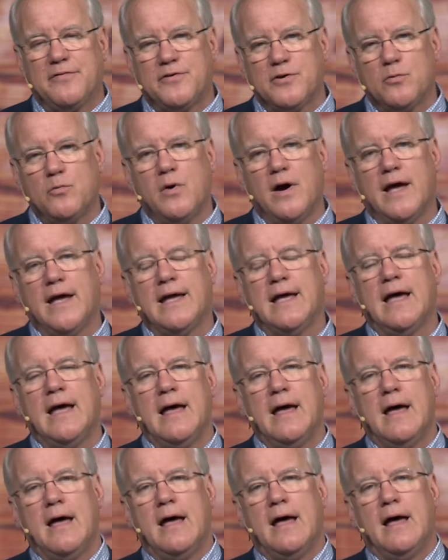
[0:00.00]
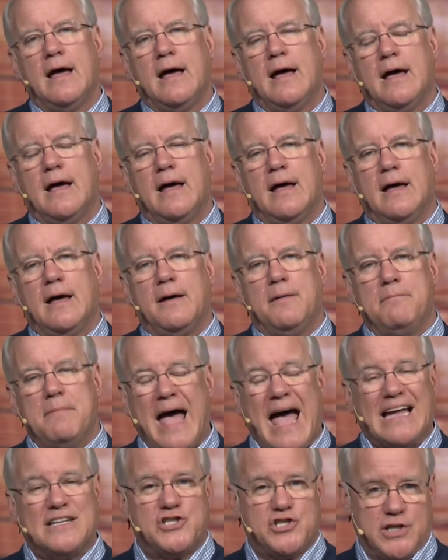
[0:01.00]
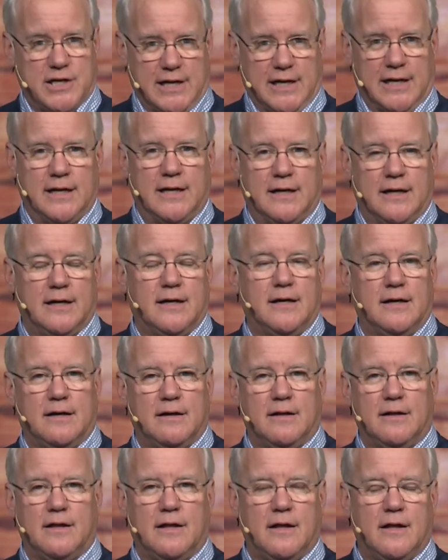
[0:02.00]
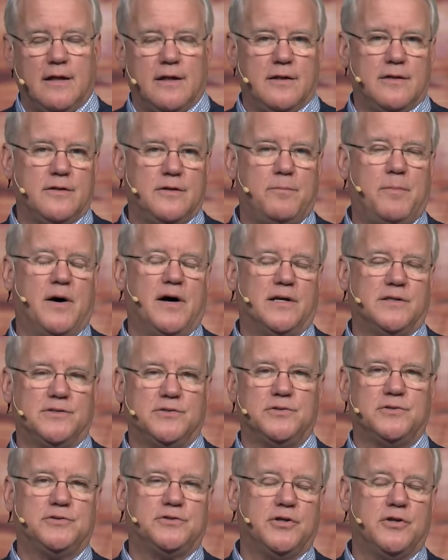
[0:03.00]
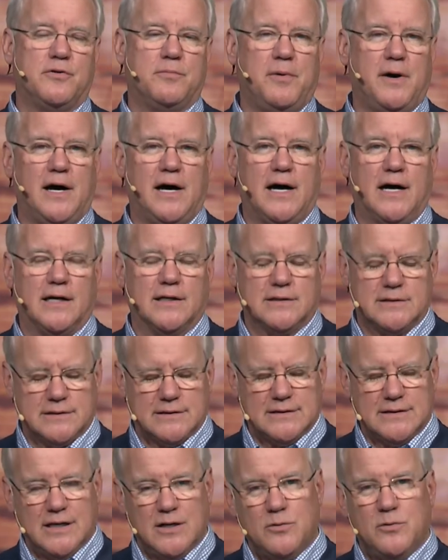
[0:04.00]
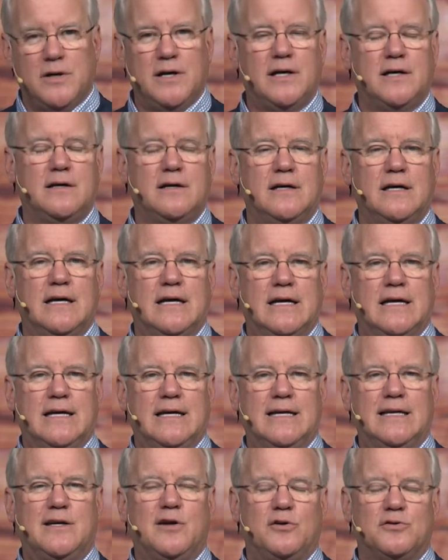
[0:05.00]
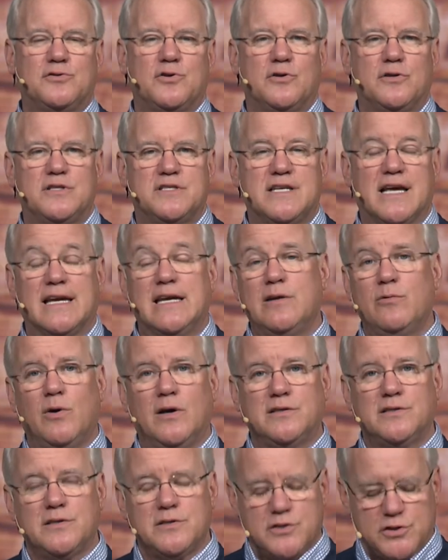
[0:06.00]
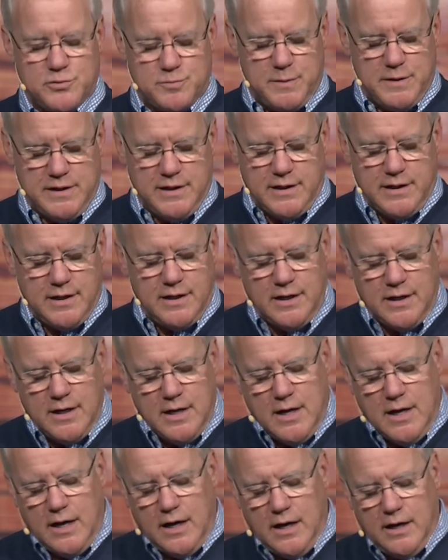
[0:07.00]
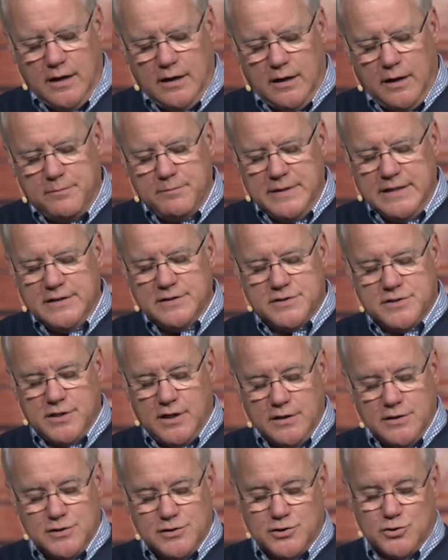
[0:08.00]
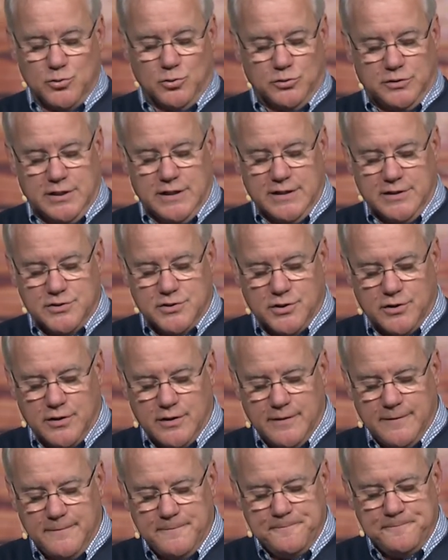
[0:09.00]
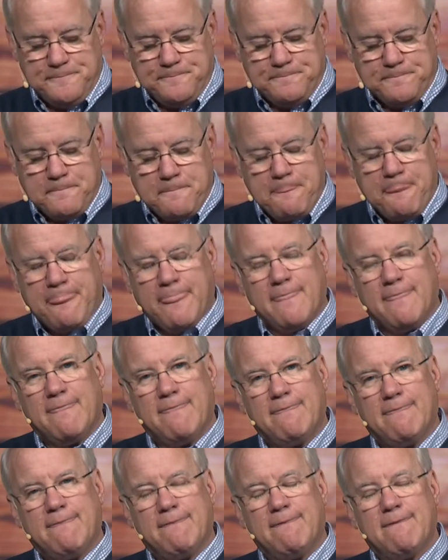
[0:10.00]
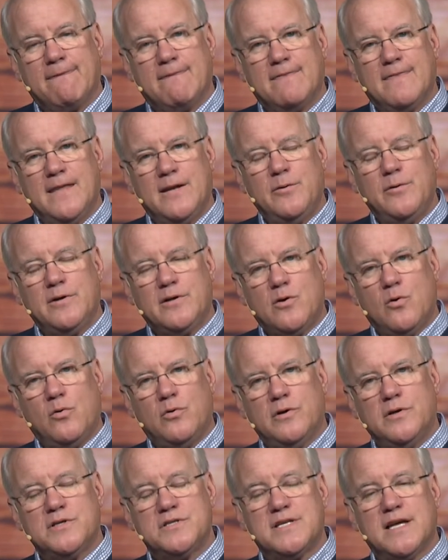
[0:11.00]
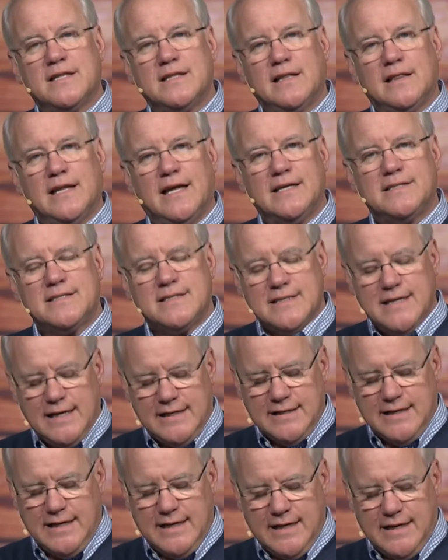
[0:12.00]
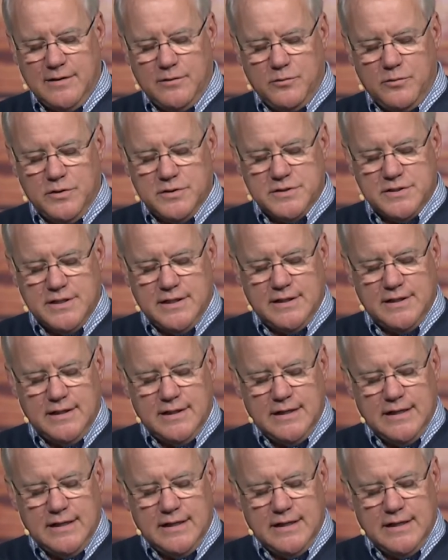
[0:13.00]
their way matching the puzzle to the box. Well, he goes on to say, he wasn't just being a mean Sunday school teacher. He'd go on to say the lesson that day was that